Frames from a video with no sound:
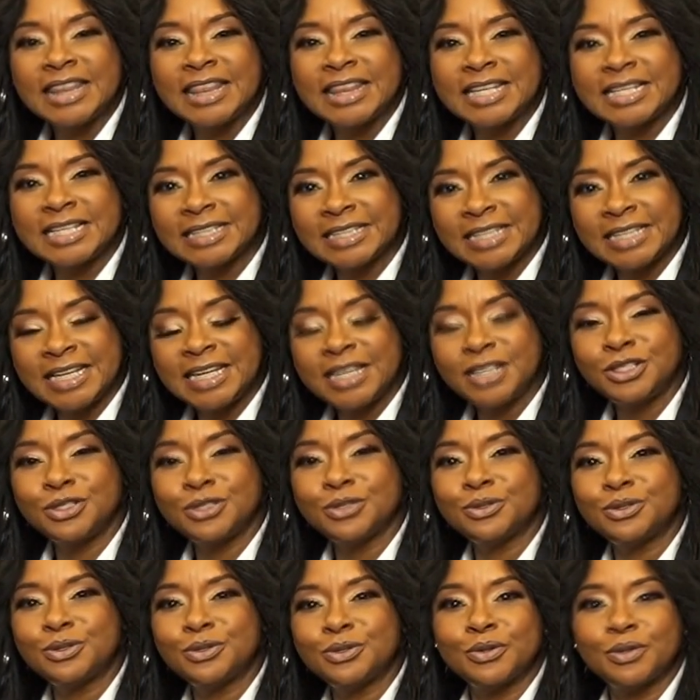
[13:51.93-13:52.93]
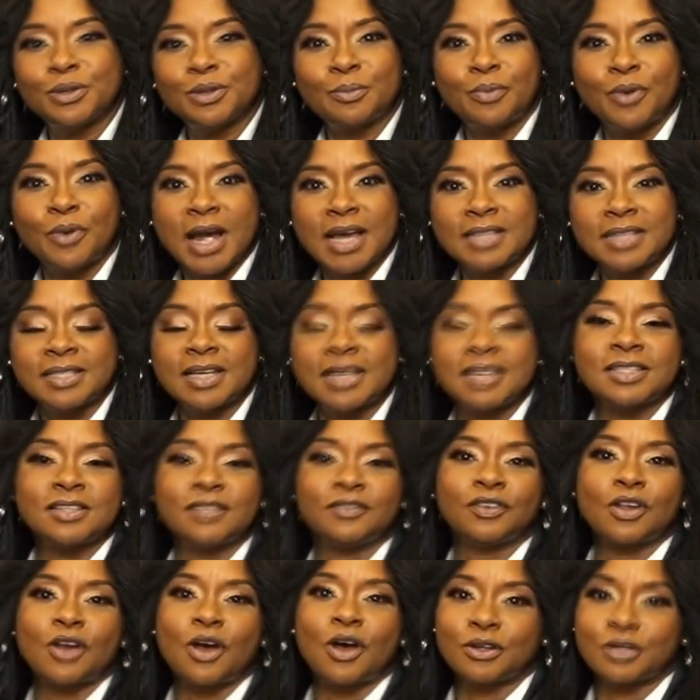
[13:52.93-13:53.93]
to lead you through the process
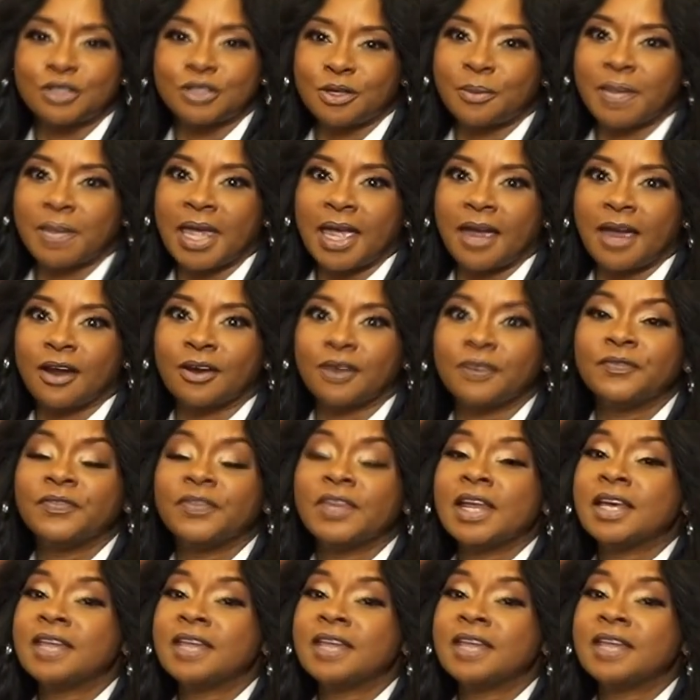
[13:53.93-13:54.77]
of long-term care.